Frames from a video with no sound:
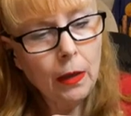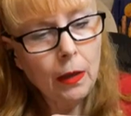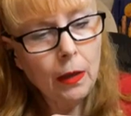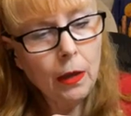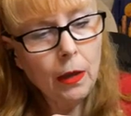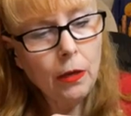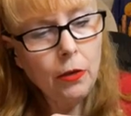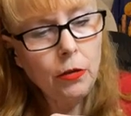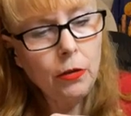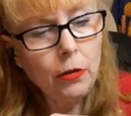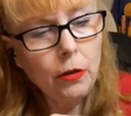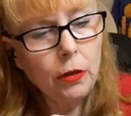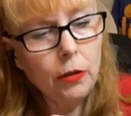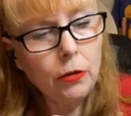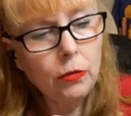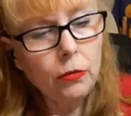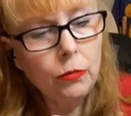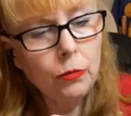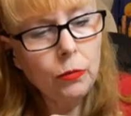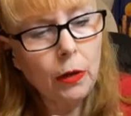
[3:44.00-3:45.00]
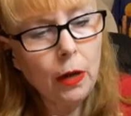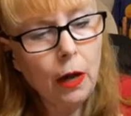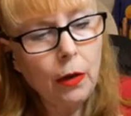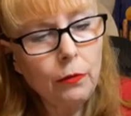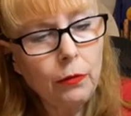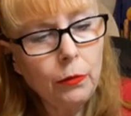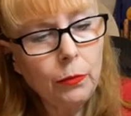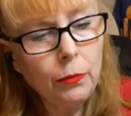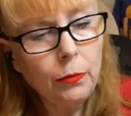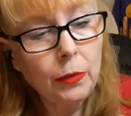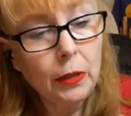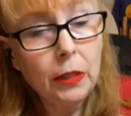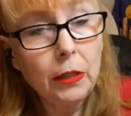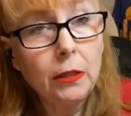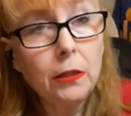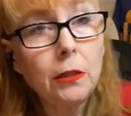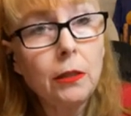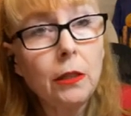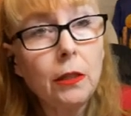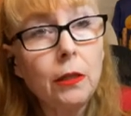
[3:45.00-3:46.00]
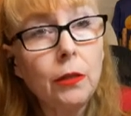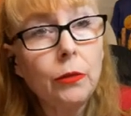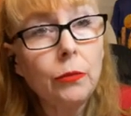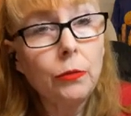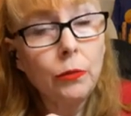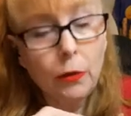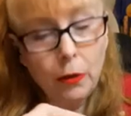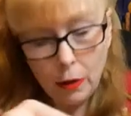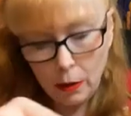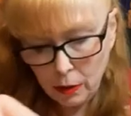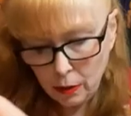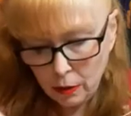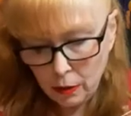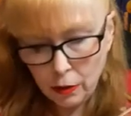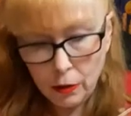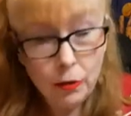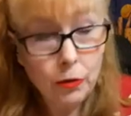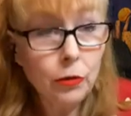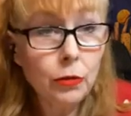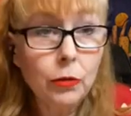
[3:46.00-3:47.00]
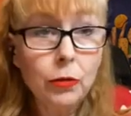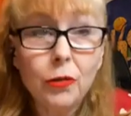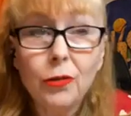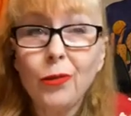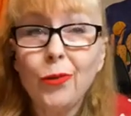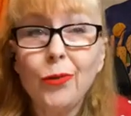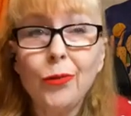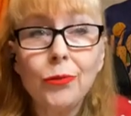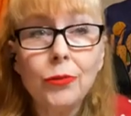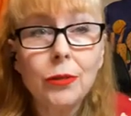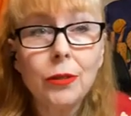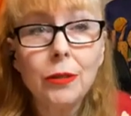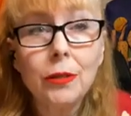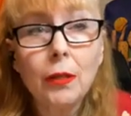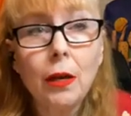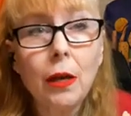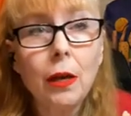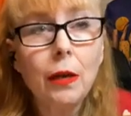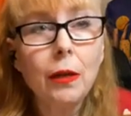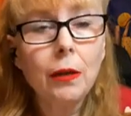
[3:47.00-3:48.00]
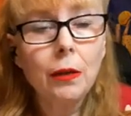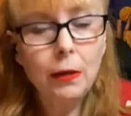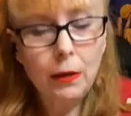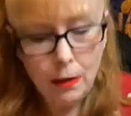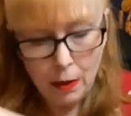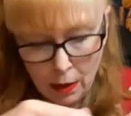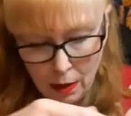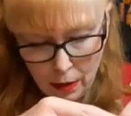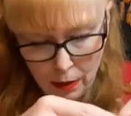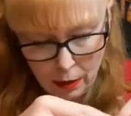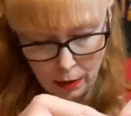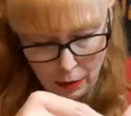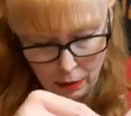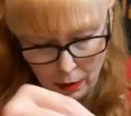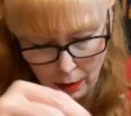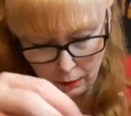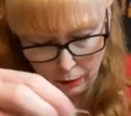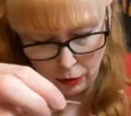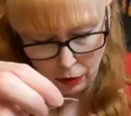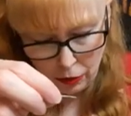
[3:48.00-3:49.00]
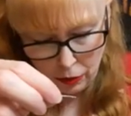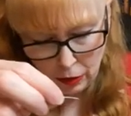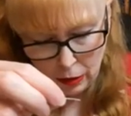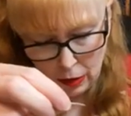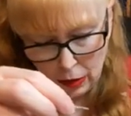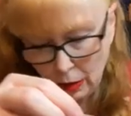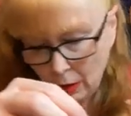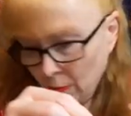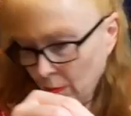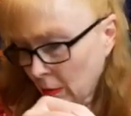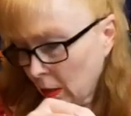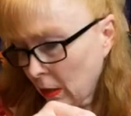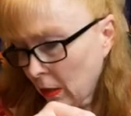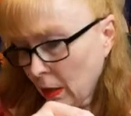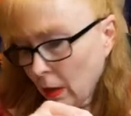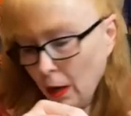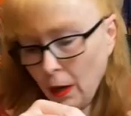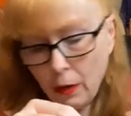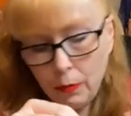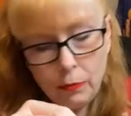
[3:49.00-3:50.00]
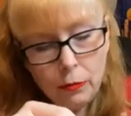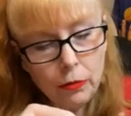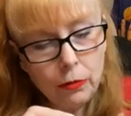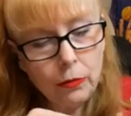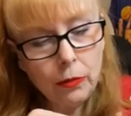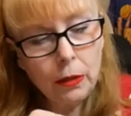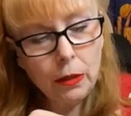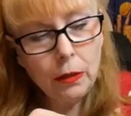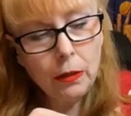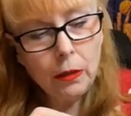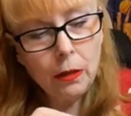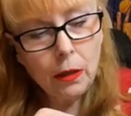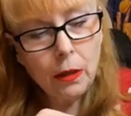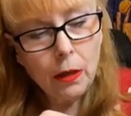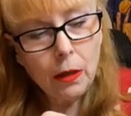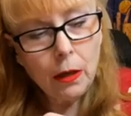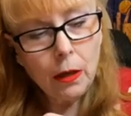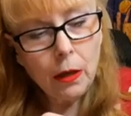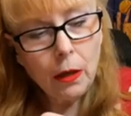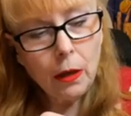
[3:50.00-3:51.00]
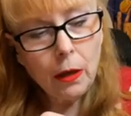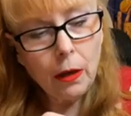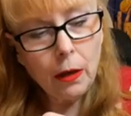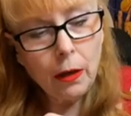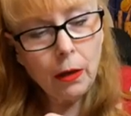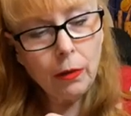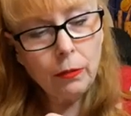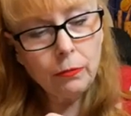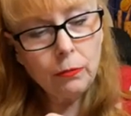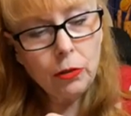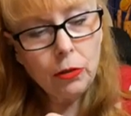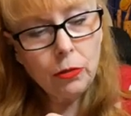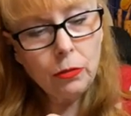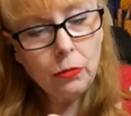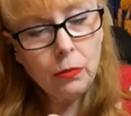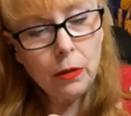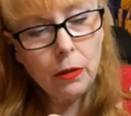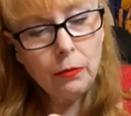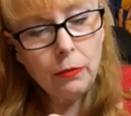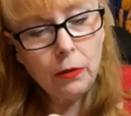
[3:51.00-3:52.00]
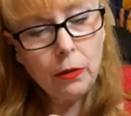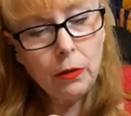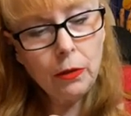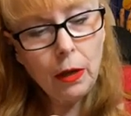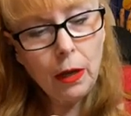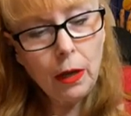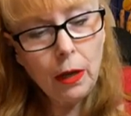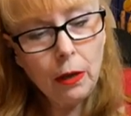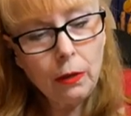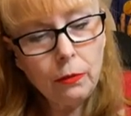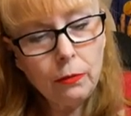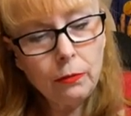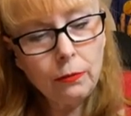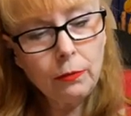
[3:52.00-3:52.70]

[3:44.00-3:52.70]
And you can use whatever beads that you want. You can do your own design. You don't have to do the same thing that I'm doing. Just whatever you have.